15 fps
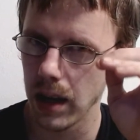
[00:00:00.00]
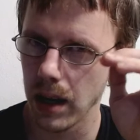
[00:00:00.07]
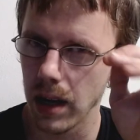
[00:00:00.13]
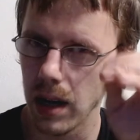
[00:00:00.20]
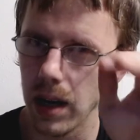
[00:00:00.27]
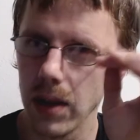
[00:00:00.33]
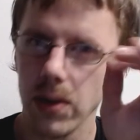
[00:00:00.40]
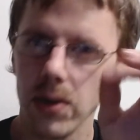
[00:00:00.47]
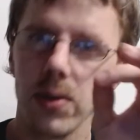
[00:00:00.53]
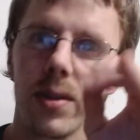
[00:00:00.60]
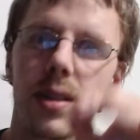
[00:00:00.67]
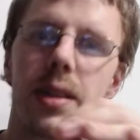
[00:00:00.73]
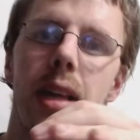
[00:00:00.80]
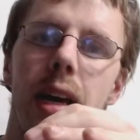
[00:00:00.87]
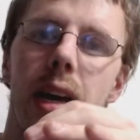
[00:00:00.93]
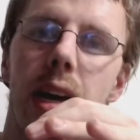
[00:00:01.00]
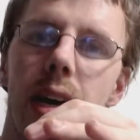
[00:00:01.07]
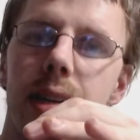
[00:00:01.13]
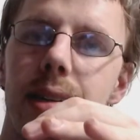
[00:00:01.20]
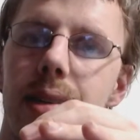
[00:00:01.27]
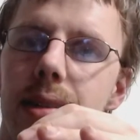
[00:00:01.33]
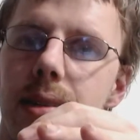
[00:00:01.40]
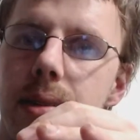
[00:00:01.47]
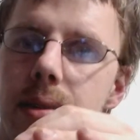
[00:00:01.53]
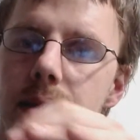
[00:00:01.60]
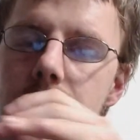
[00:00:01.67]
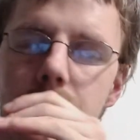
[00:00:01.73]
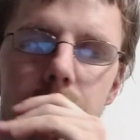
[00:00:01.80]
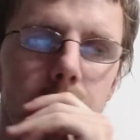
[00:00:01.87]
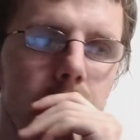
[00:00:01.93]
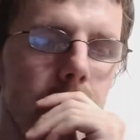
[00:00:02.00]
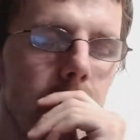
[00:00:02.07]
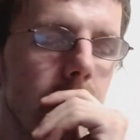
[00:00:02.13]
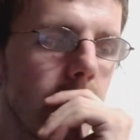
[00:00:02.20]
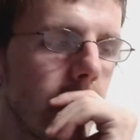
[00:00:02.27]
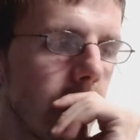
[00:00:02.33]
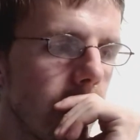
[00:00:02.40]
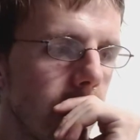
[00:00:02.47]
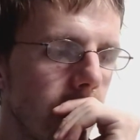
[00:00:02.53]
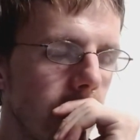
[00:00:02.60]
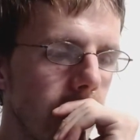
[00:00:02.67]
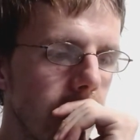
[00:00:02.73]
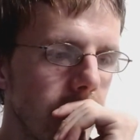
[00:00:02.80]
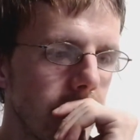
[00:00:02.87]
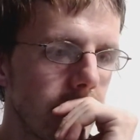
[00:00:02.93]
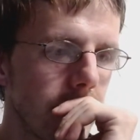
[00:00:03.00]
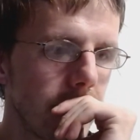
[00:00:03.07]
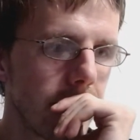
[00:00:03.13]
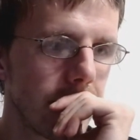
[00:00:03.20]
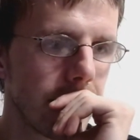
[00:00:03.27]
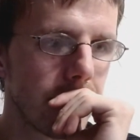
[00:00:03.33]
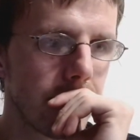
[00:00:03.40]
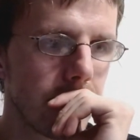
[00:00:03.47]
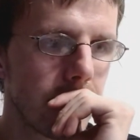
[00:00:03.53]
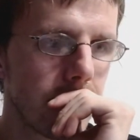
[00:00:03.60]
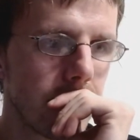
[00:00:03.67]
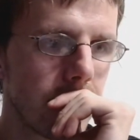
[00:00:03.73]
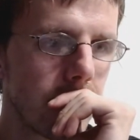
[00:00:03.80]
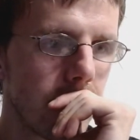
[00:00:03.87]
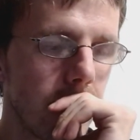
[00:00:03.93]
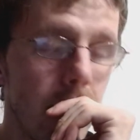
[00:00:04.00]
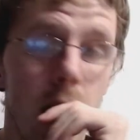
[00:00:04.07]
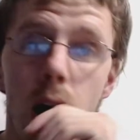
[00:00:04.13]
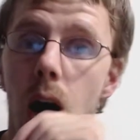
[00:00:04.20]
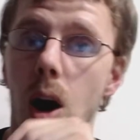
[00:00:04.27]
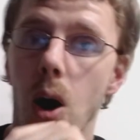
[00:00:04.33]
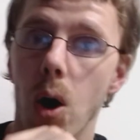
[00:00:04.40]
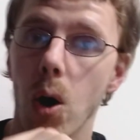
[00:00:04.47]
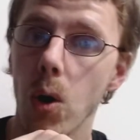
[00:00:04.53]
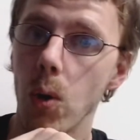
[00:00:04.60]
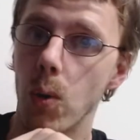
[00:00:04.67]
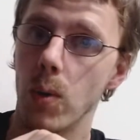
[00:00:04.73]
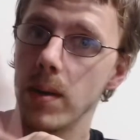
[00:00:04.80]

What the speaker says: other than that, let's see here. Oh,